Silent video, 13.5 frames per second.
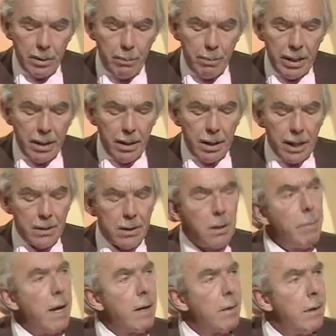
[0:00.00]
Being kicked in the
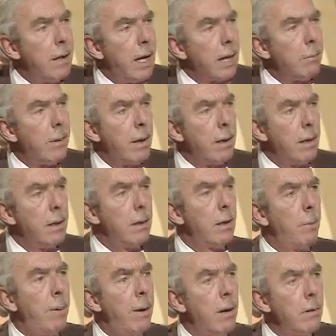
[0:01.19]
back of the neck by a
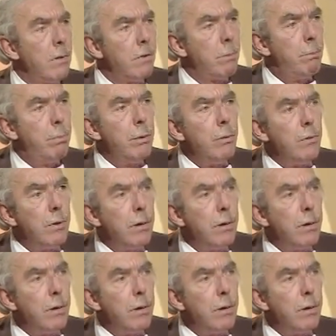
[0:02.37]
partner's boot